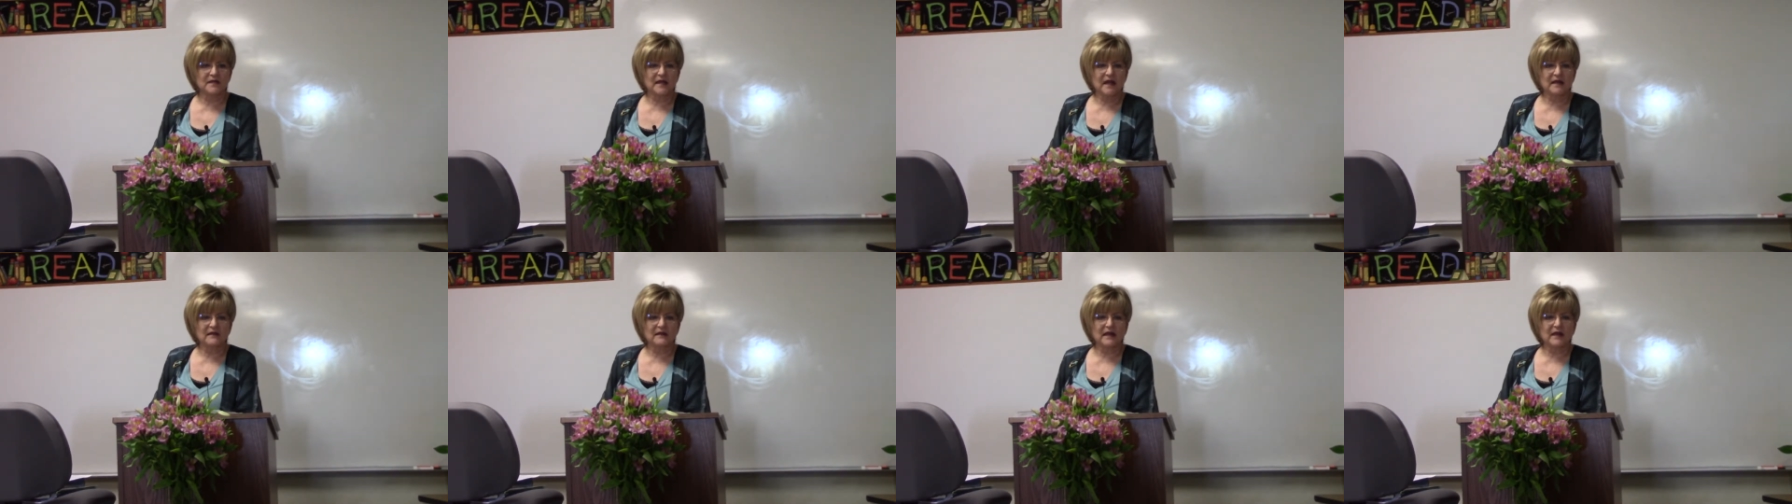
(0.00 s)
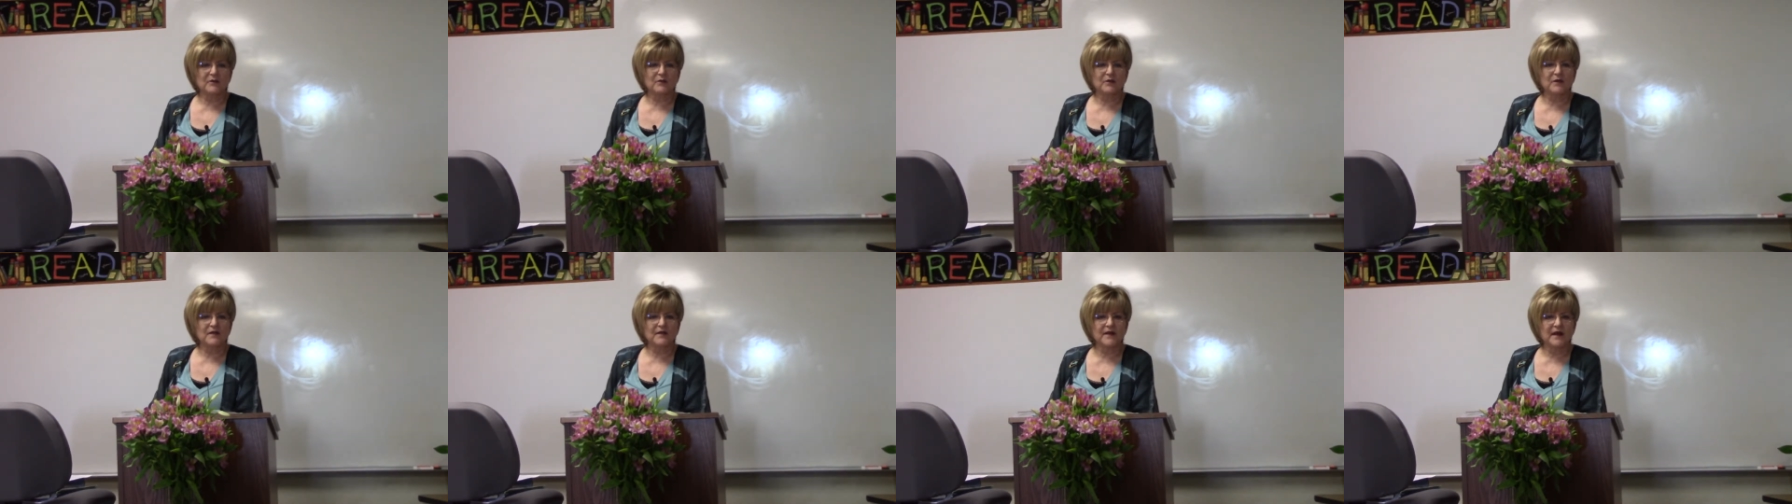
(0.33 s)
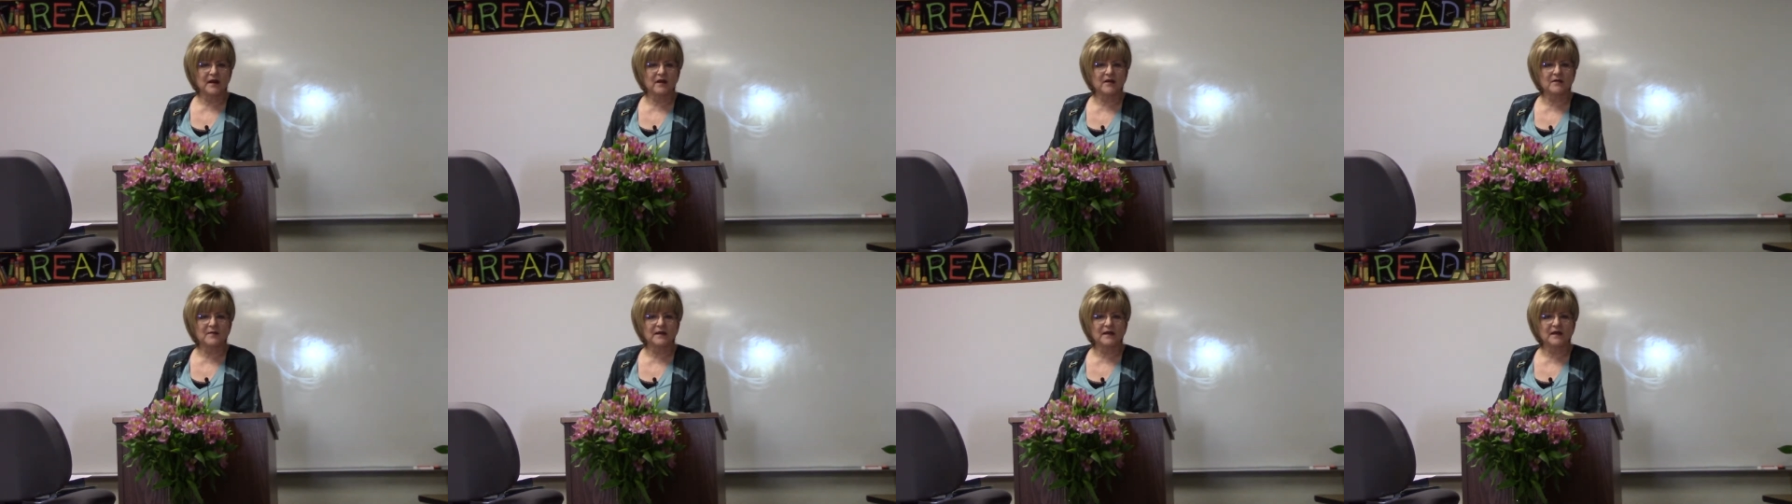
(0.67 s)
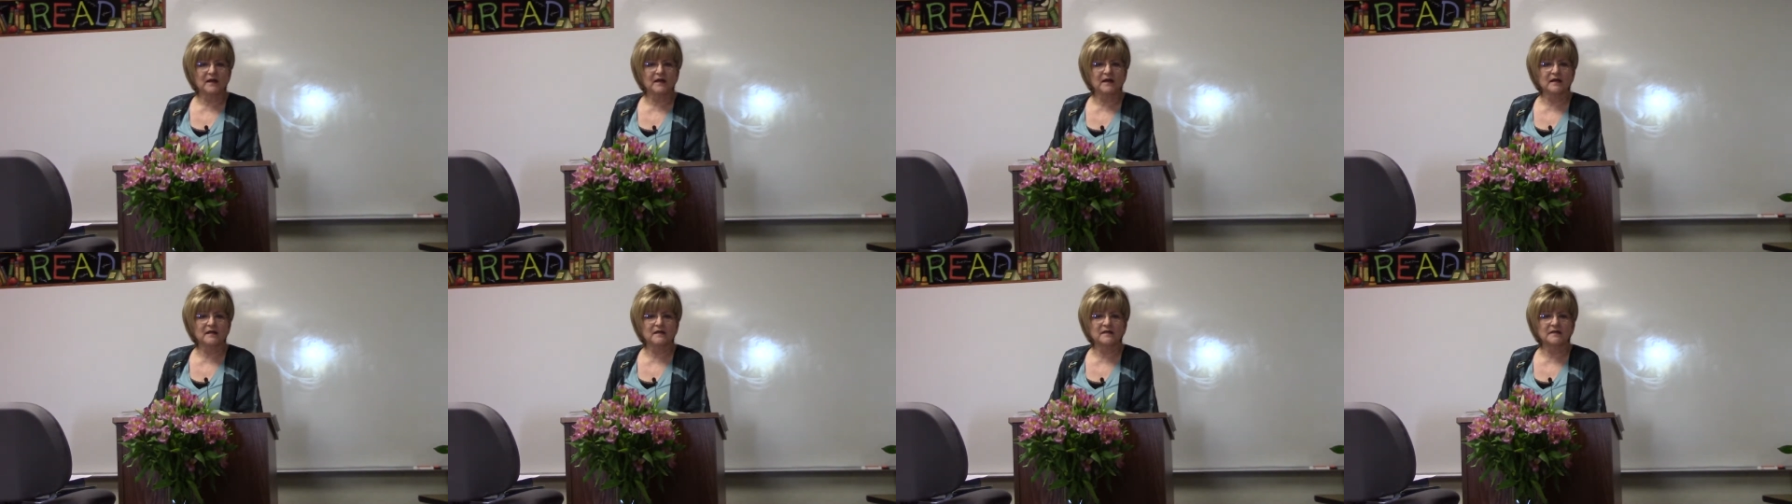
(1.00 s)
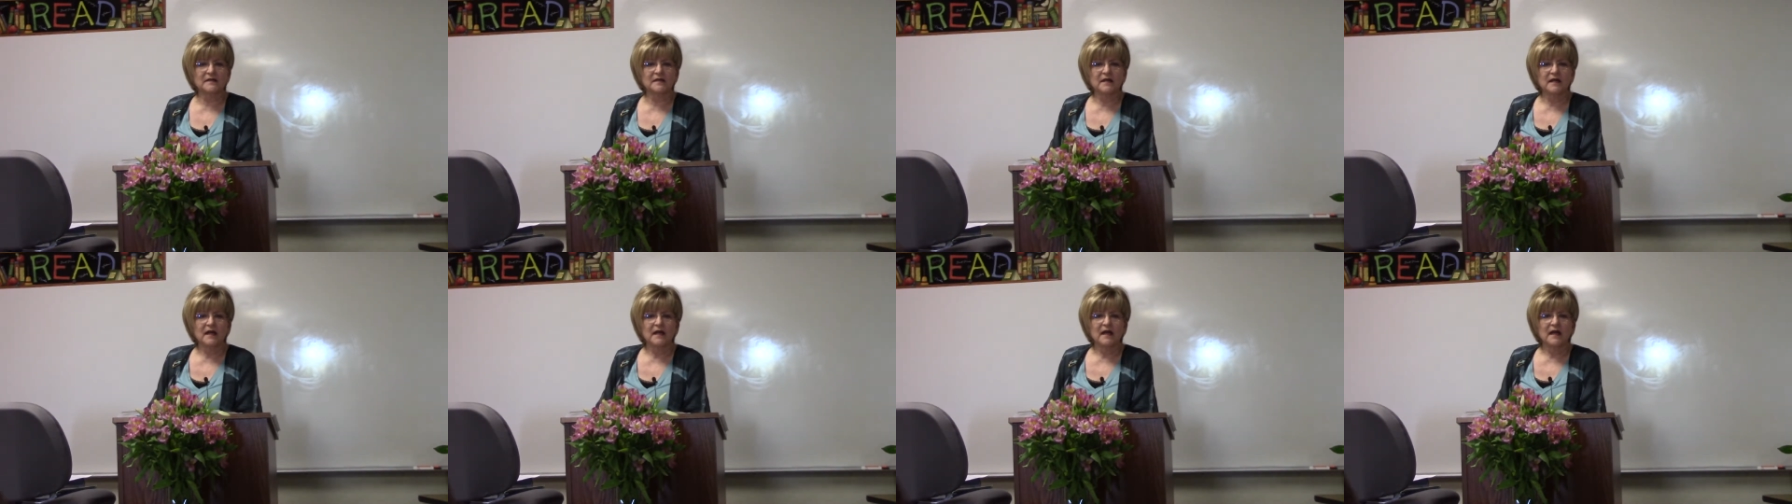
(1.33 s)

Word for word: that they were there because